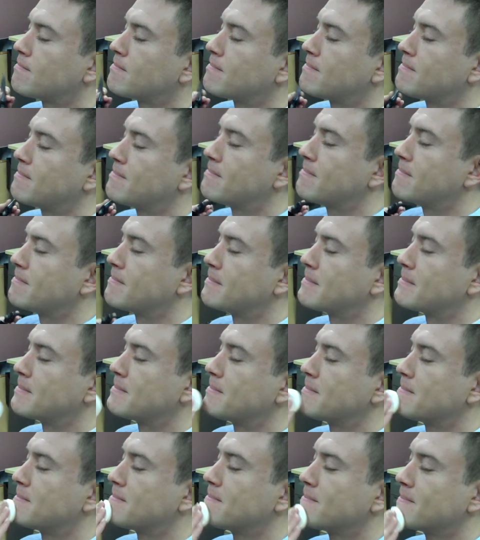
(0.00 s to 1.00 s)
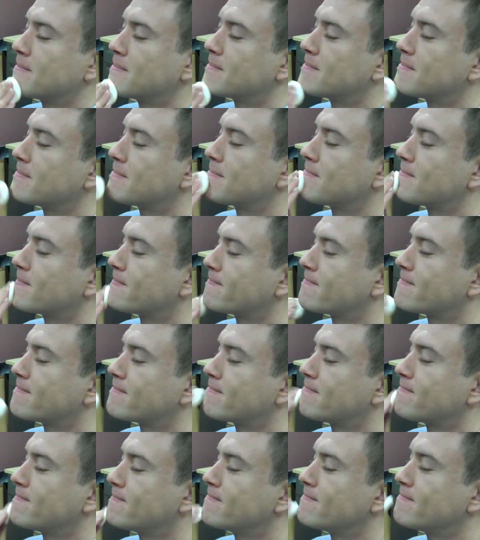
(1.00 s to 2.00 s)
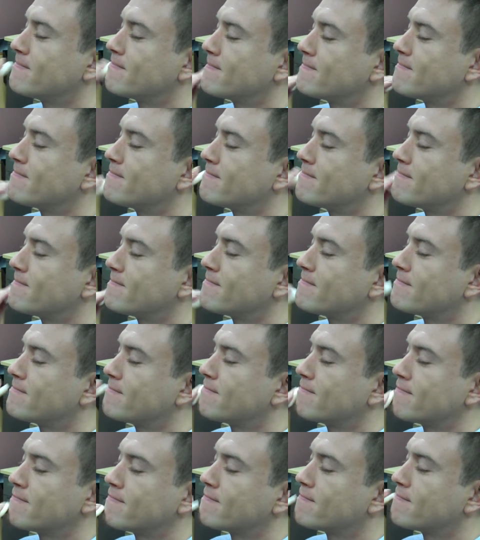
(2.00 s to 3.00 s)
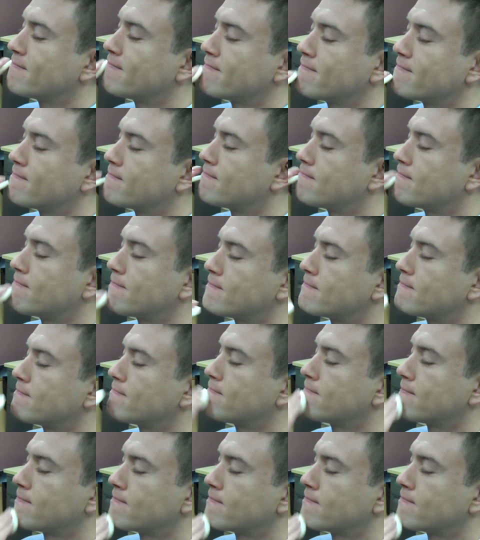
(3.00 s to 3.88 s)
[no speech]